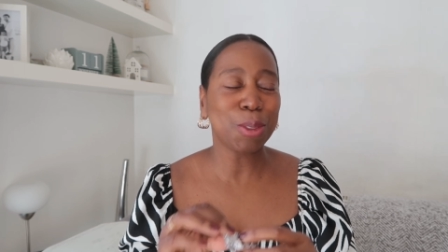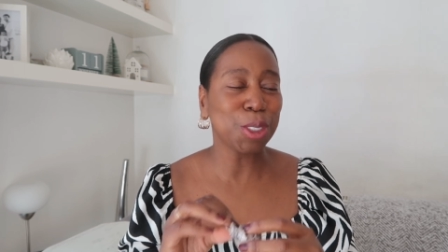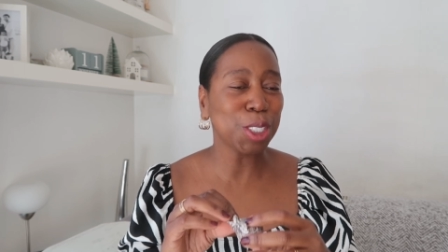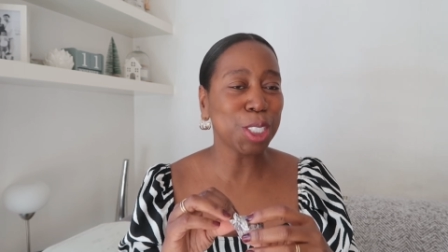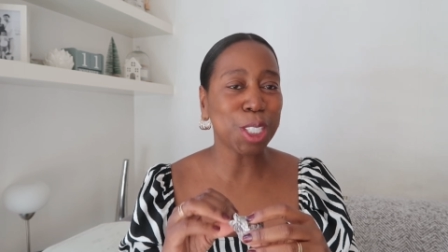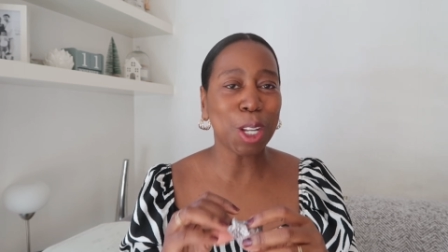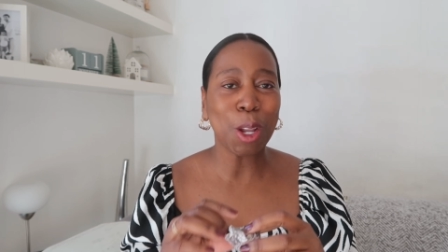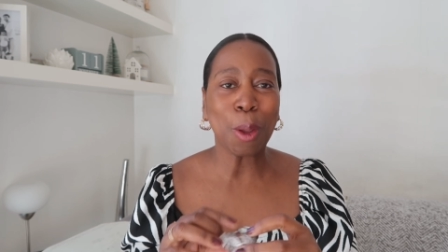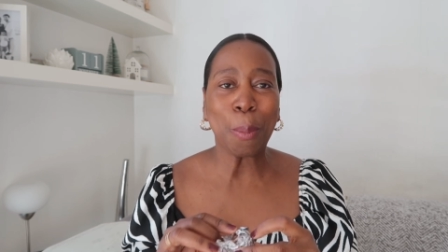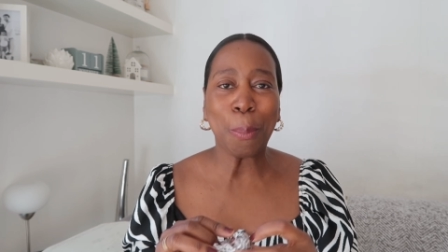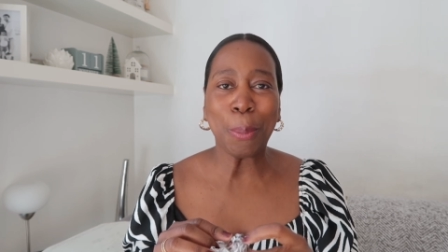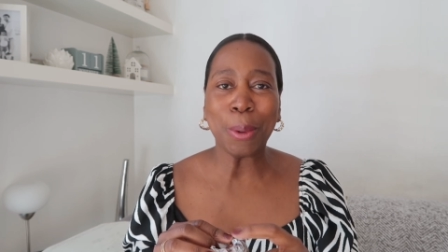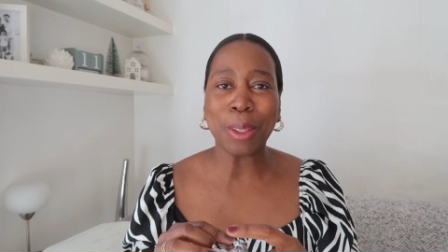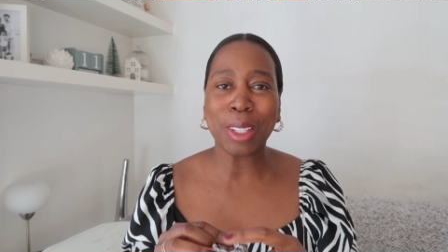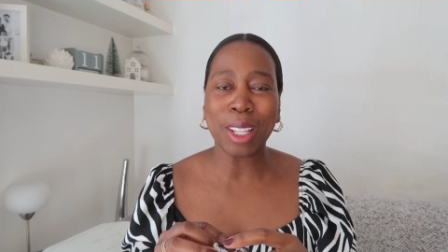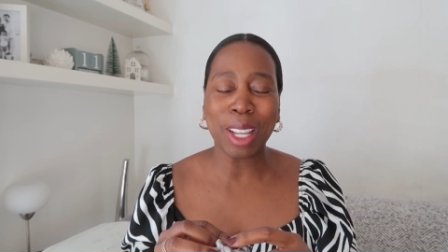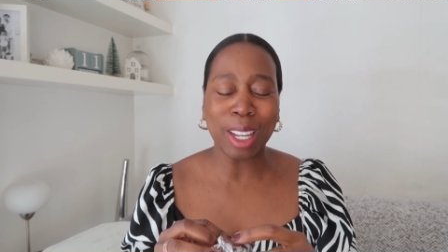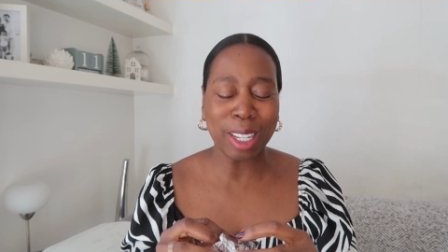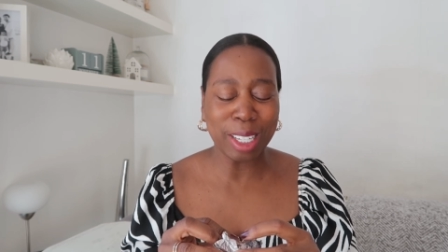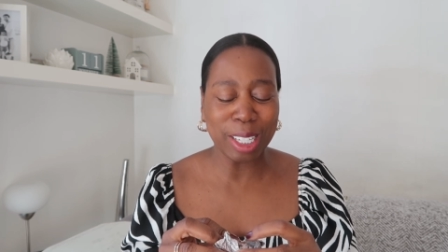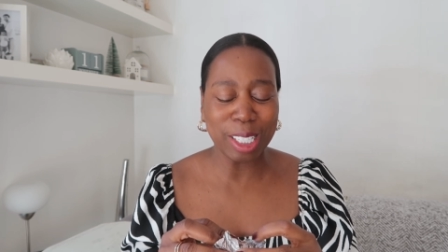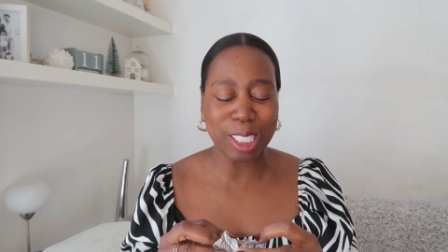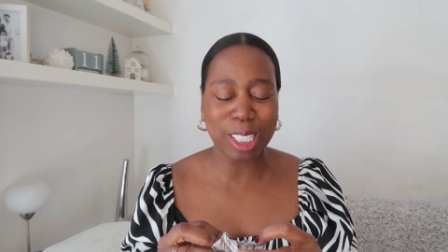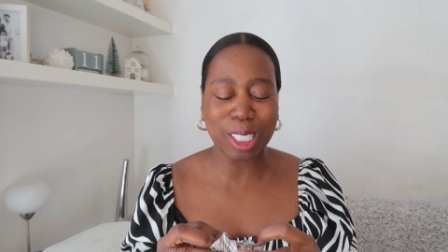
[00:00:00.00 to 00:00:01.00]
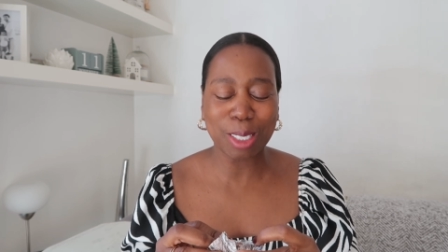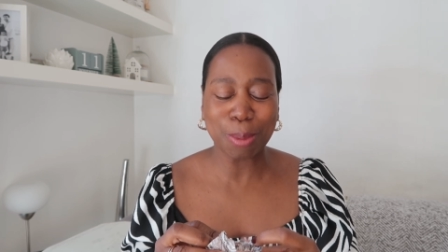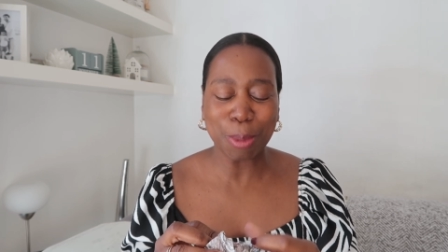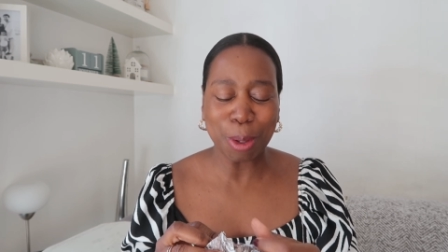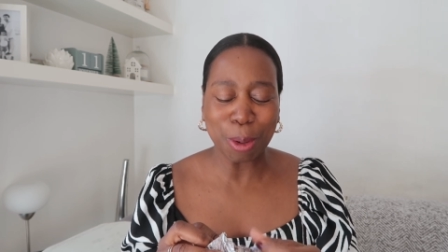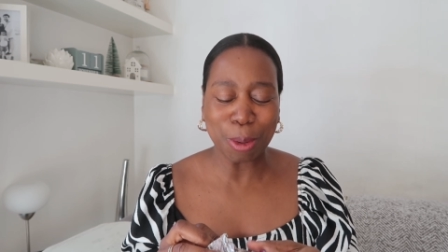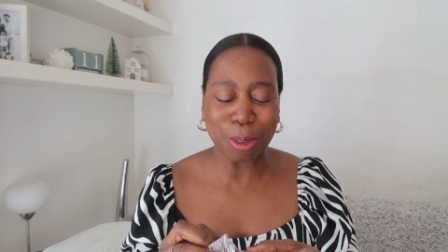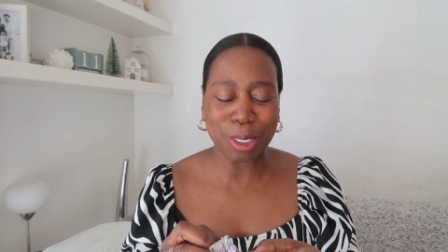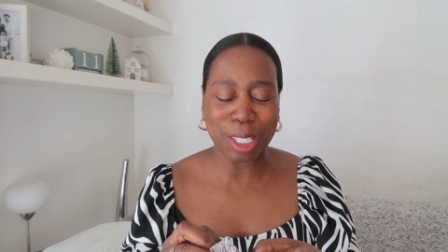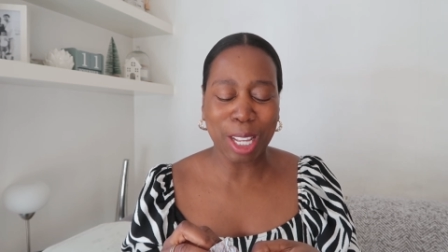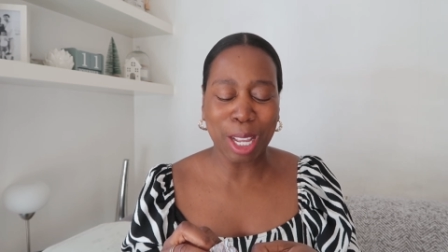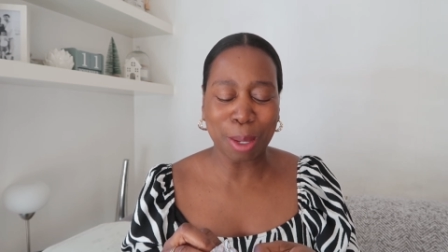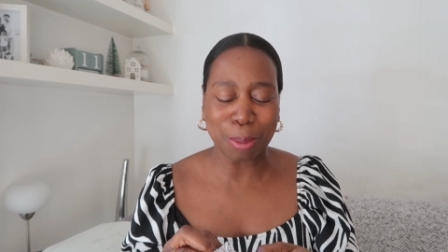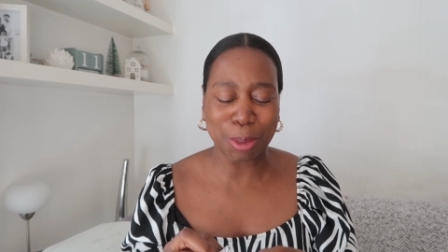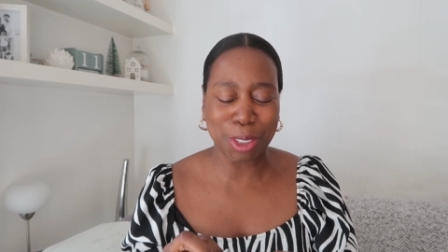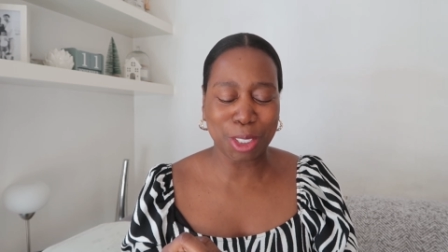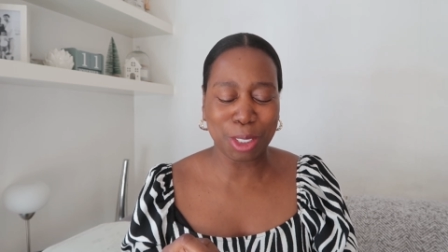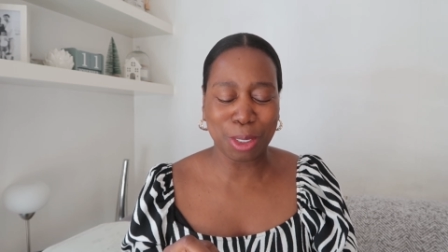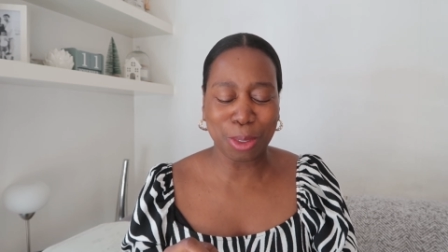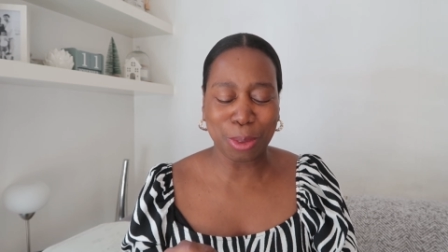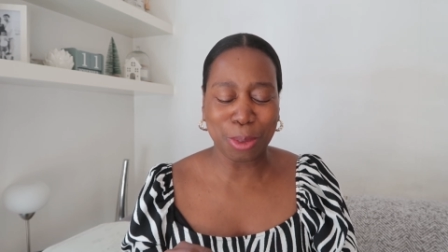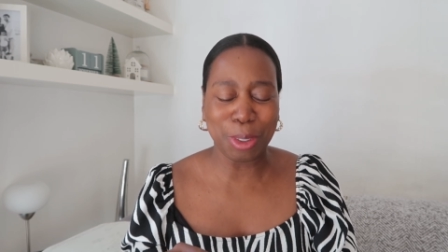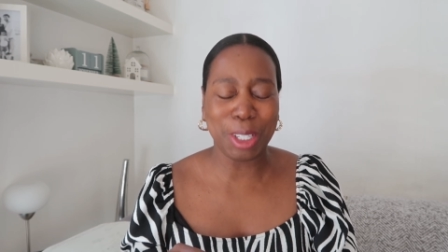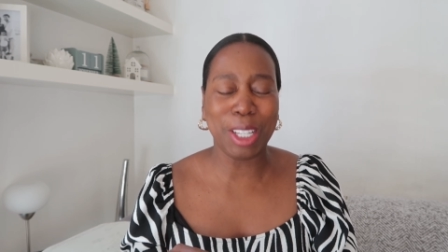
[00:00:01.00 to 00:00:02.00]
I've just opened it and it smells
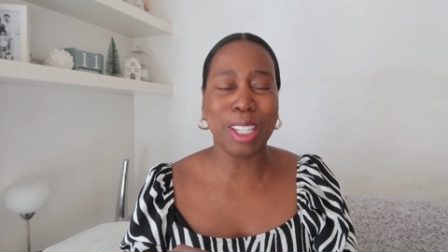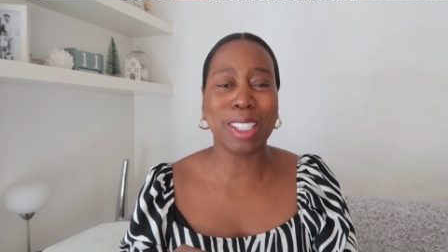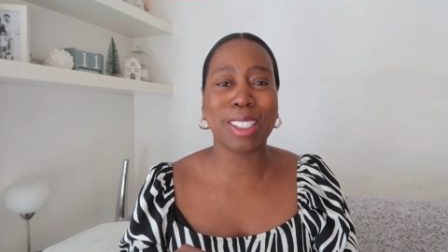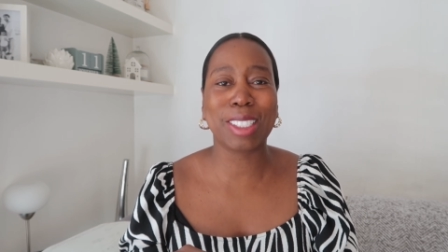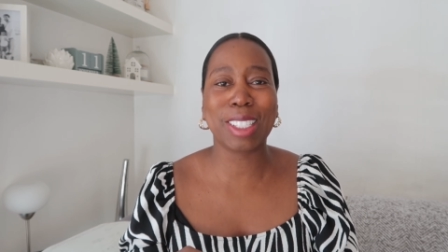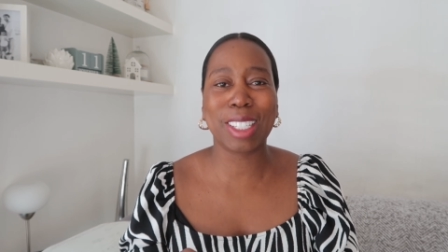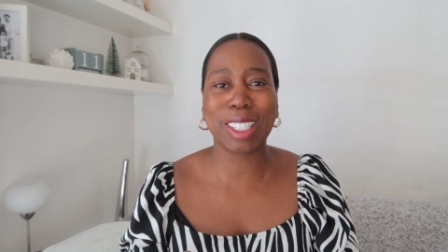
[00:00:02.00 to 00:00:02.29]
absolutely